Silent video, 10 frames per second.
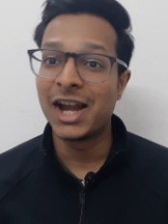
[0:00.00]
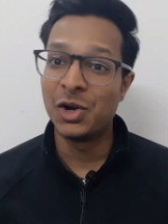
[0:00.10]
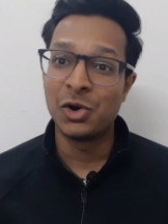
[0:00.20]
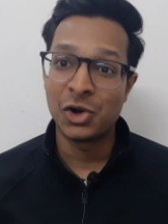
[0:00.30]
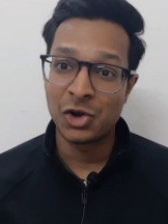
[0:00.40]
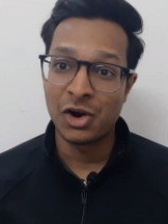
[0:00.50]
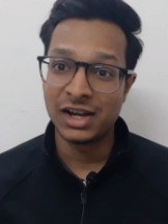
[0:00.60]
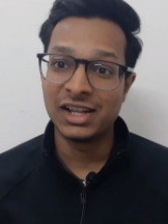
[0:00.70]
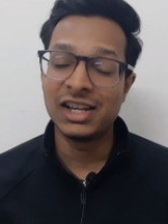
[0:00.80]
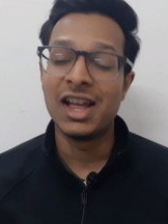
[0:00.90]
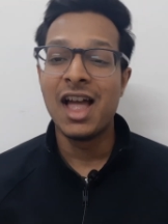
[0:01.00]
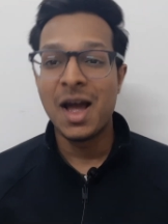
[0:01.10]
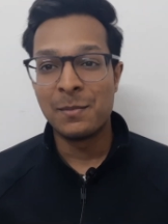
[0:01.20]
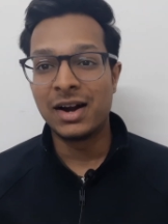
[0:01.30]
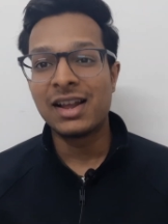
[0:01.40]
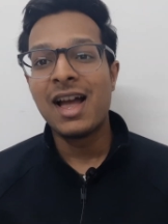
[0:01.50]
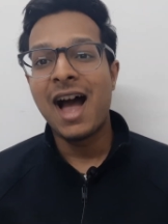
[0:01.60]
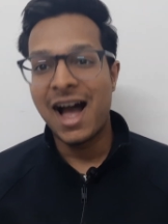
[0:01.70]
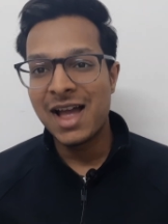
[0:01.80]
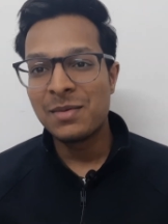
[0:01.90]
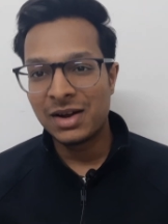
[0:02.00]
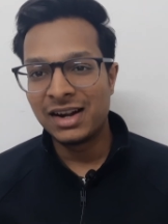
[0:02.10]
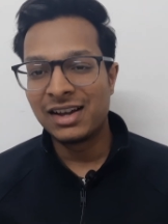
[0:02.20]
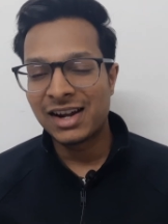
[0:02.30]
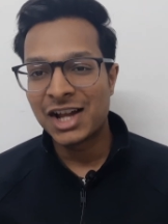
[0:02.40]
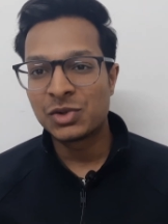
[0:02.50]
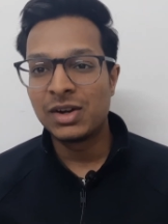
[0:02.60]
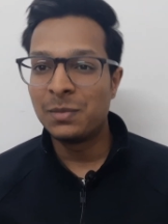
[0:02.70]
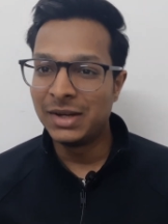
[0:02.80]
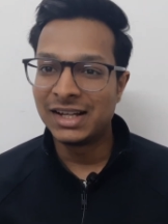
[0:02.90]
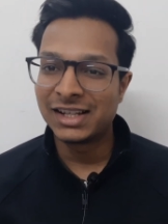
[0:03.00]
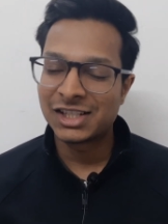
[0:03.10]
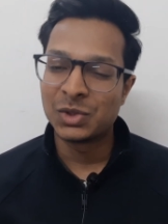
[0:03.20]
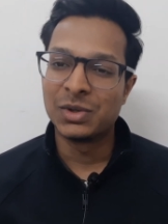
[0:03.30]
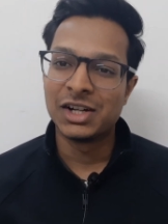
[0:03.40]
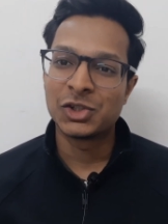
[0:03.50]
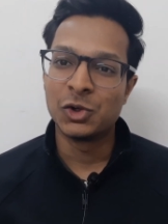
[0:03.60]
I don't know your degree, but I am an undergraduate BTech student.